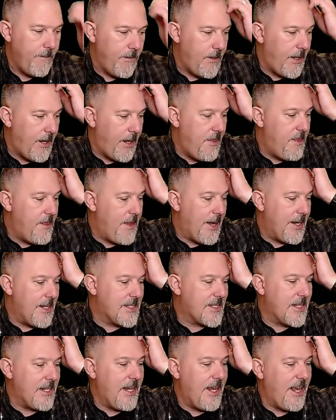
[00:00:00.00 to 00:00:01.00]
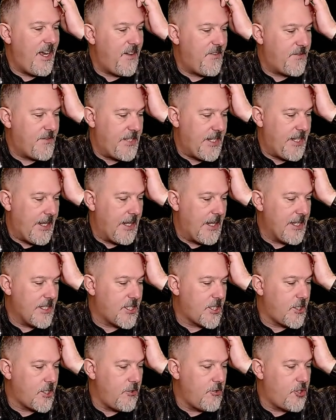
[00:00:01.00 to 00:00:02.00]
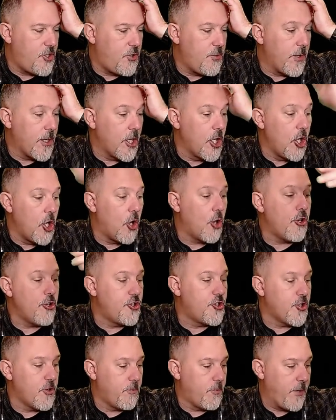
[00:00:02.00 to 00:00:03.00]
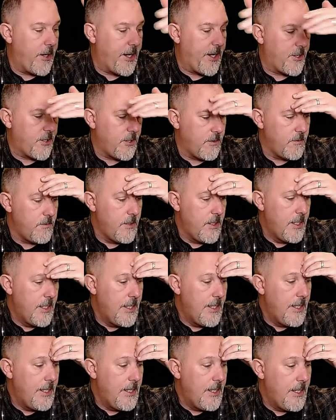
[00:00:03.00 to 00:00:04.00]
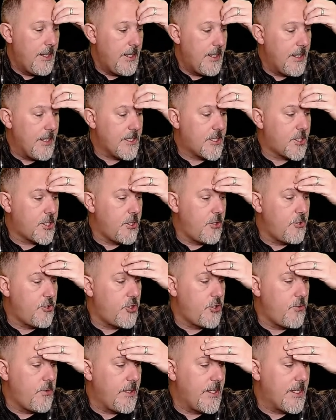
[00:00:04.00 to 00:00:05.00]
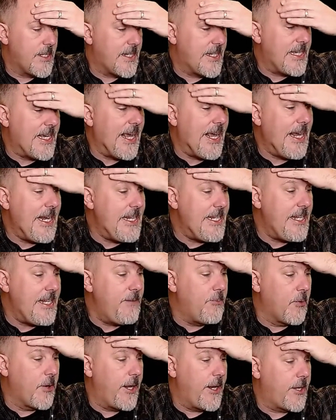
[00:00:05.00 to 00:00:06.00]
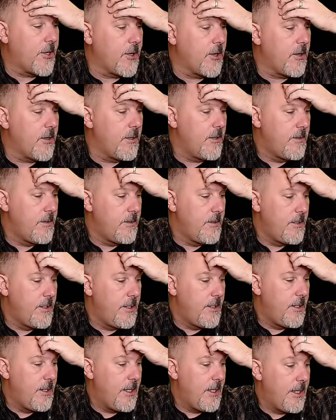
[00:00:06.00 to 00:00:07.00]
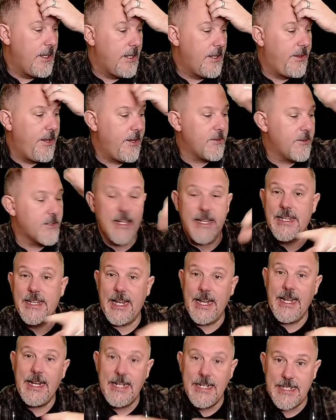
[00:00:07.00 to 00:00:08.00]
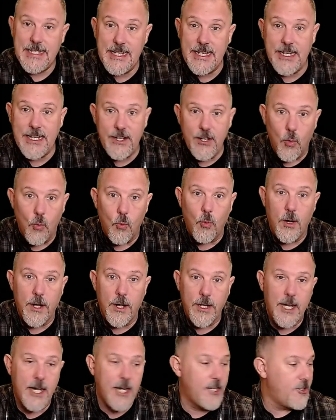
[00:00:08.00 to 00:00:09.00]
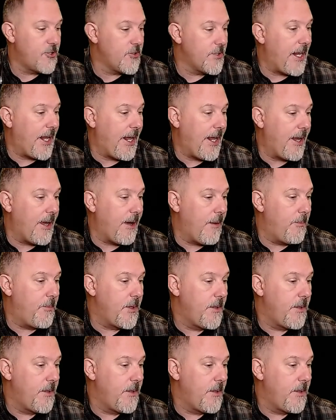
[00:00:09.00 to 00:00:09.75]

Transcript: and that is an F D. Let's go to a larger breaker. Let's go to a K D breaker. There's a K D one hundred amp.